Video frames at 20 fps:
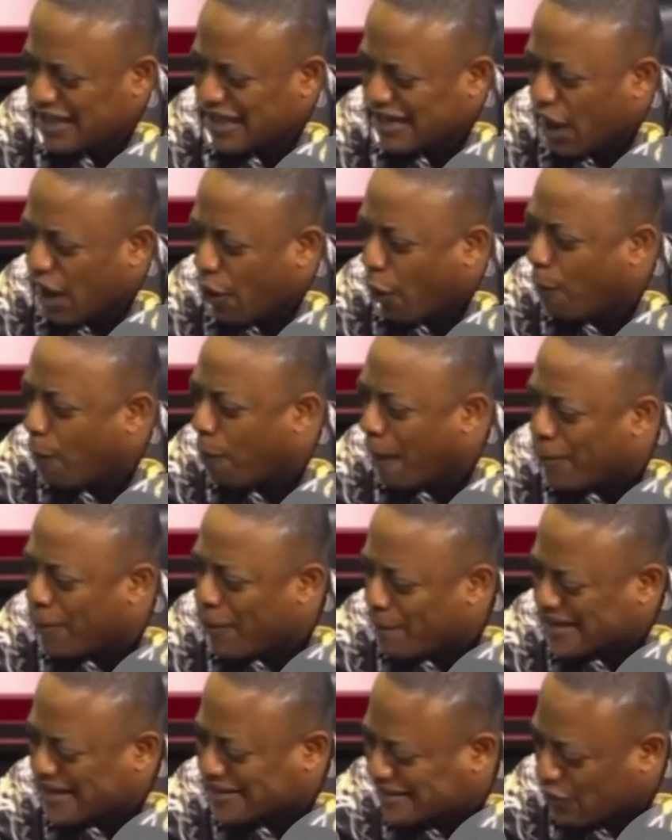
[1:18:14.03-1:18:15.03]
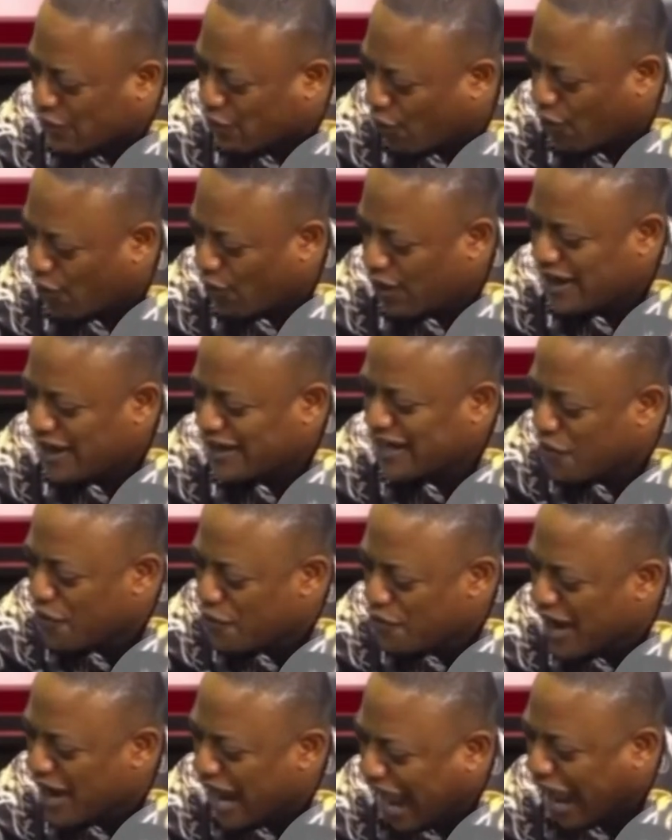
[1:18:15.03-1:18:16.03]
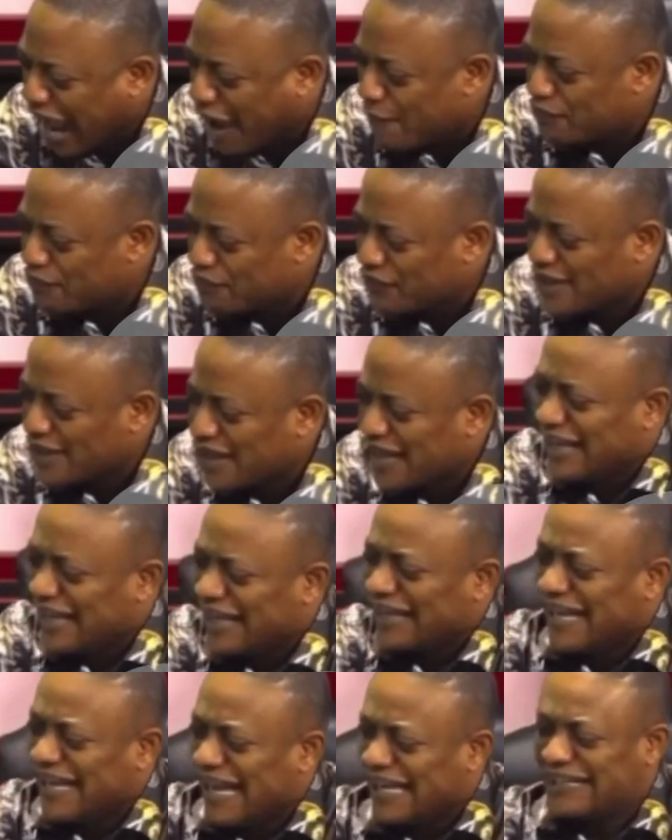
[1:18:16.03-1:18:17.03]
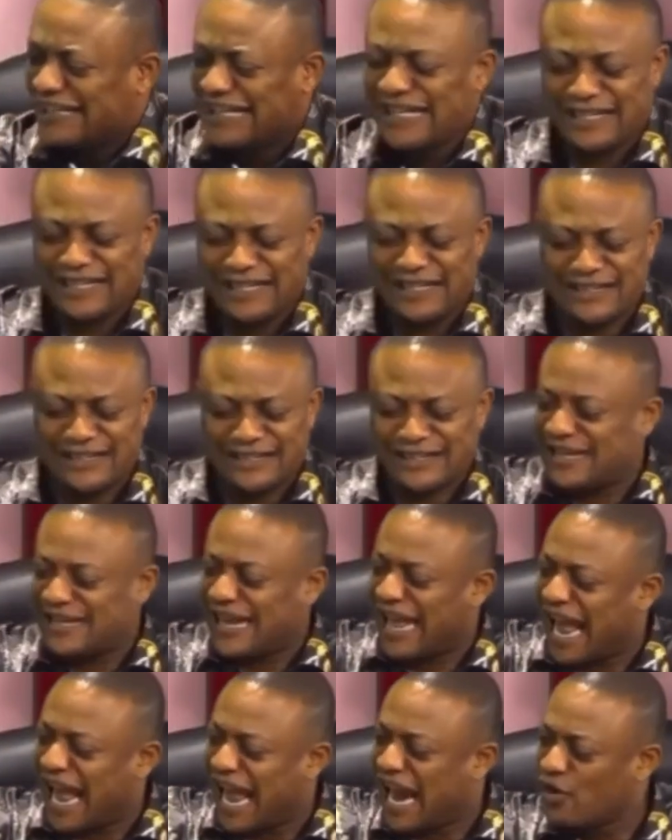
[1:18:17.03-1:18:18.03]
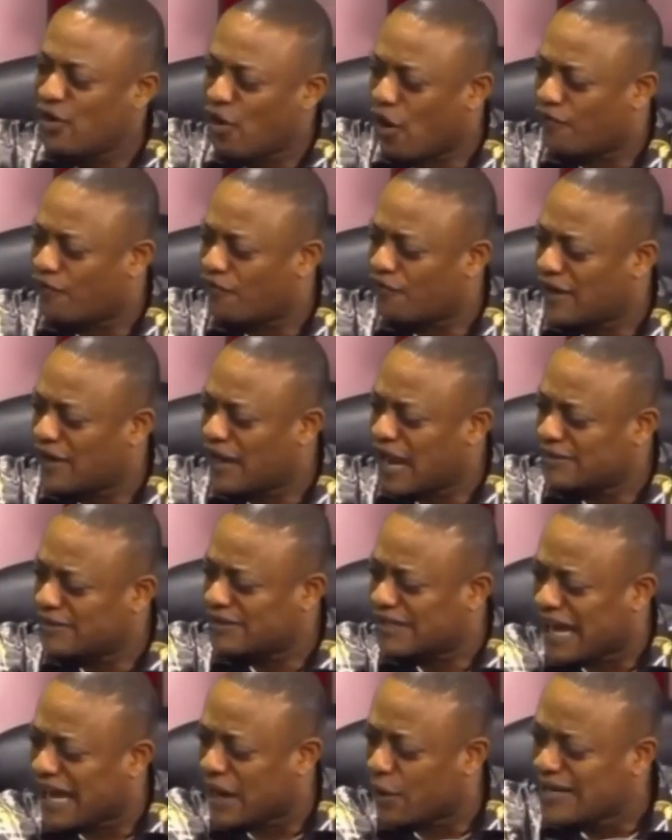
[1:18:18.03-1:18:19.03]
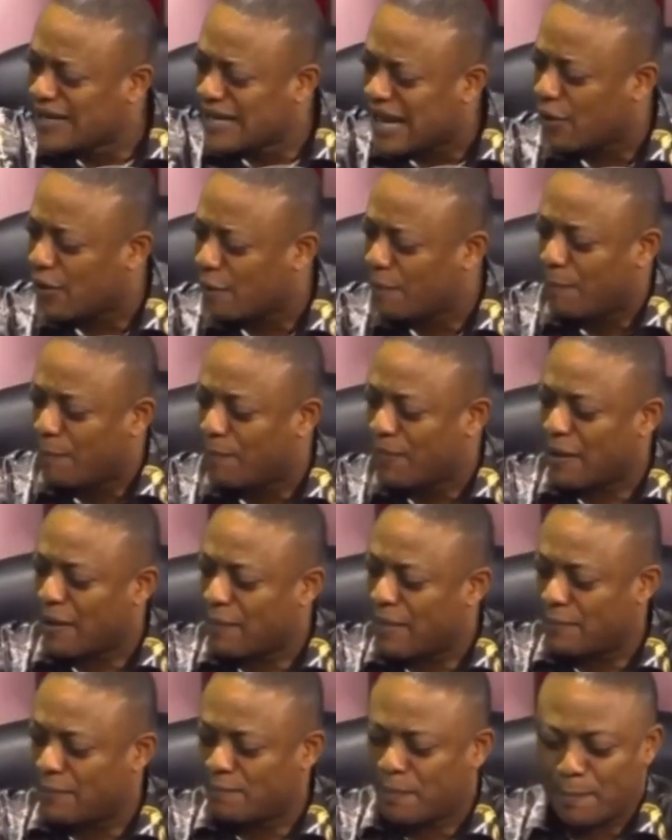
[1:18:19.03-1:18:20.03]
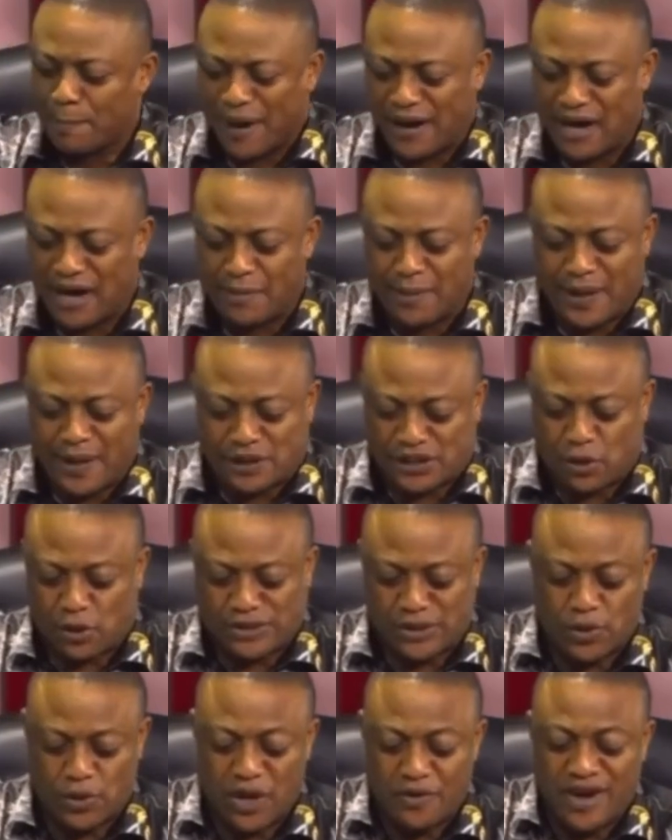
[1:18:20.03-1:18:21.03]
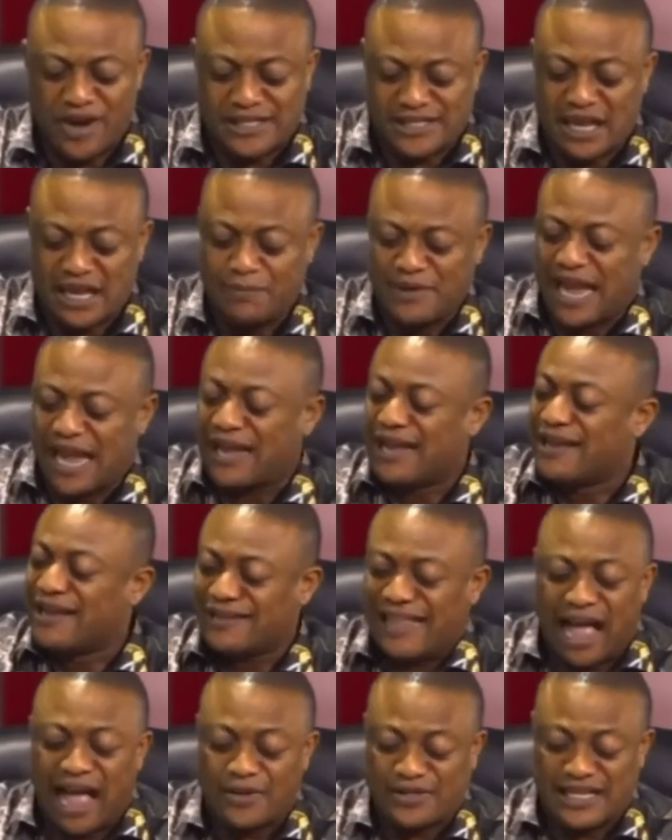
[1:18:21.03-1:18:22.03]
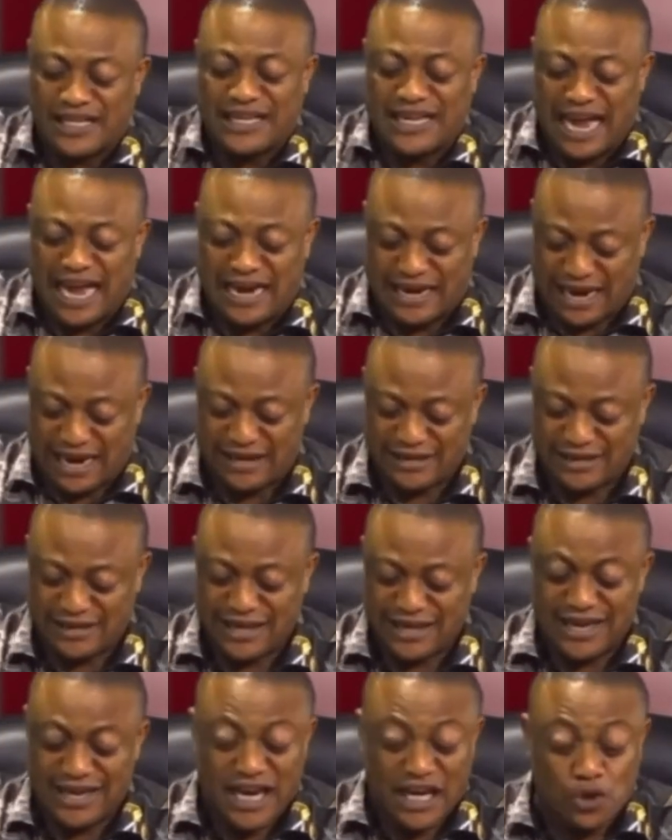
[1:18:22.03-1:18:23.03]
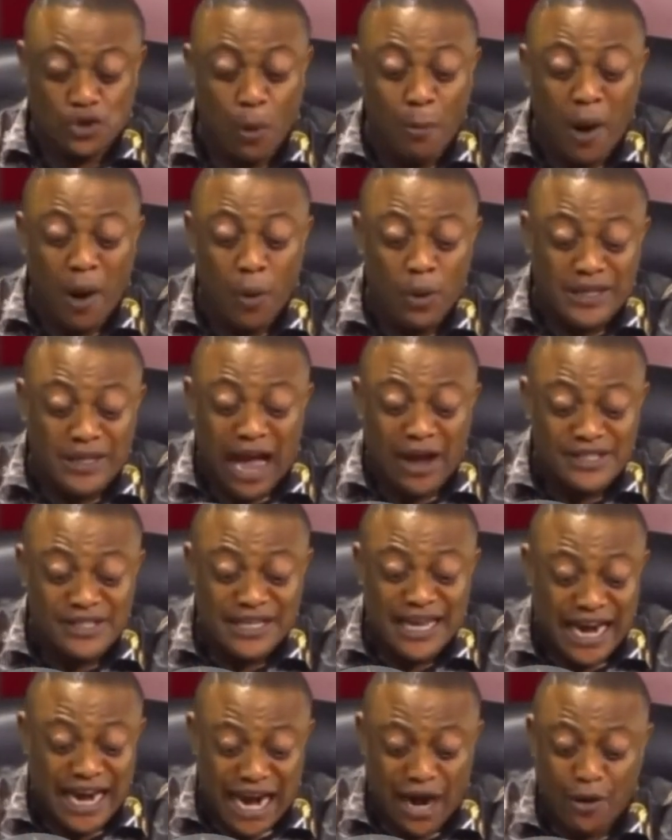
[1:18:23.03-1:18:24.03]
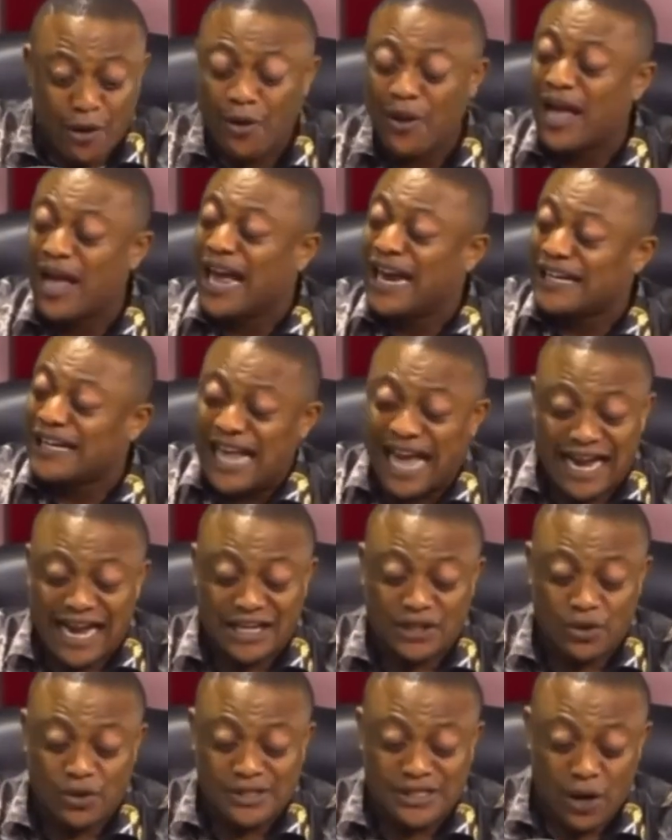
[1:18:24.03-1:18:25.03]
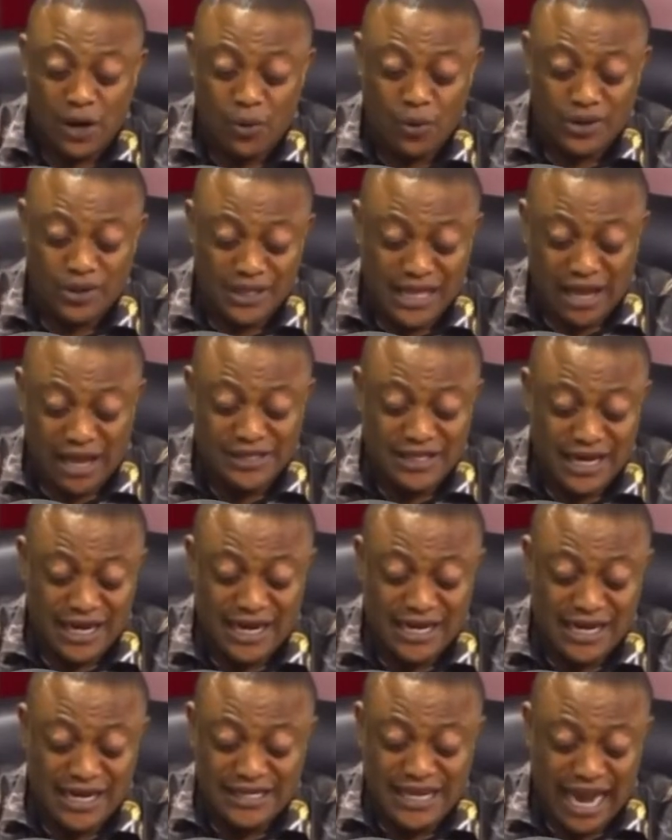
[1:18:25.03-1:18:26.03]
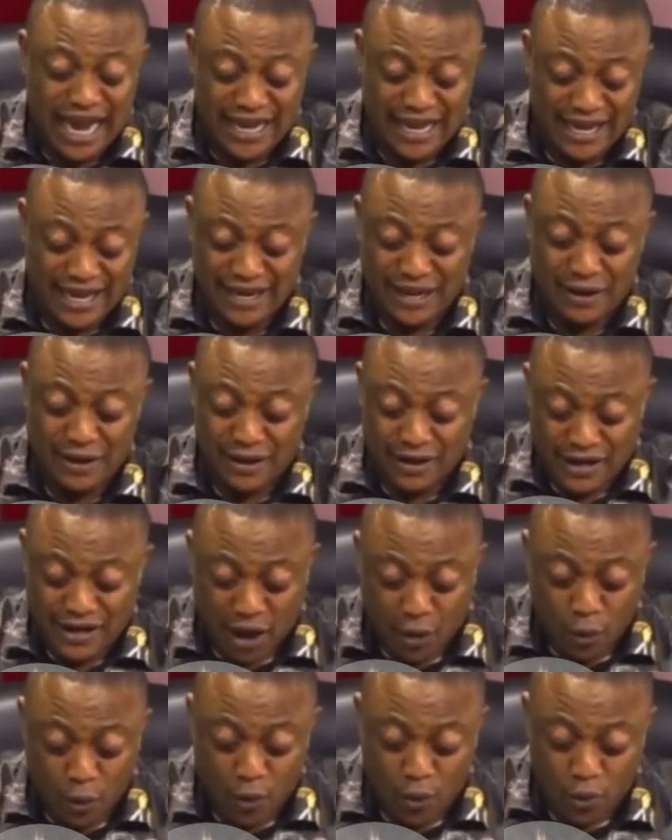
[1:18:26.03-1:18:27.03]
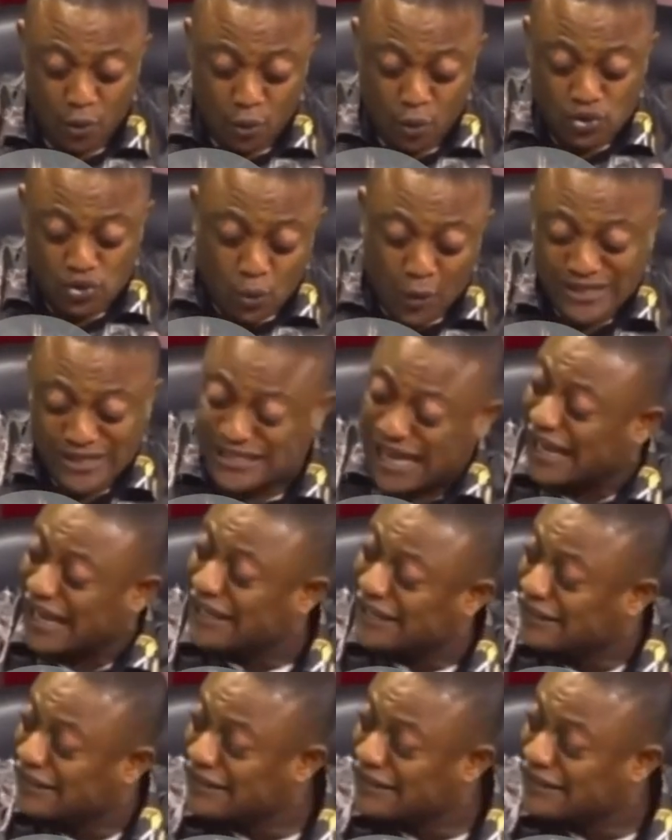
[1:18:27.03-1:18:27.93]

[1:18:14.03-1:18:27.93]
Na wopo pastor no, ye wia, yeah, the end of Sikano in Yano paper, never chose you receive 1,000 Ghana. It will be 1,000 Ghana. No, me, I can't say 1,000 Ghana in Yaya. Now, who's what sign?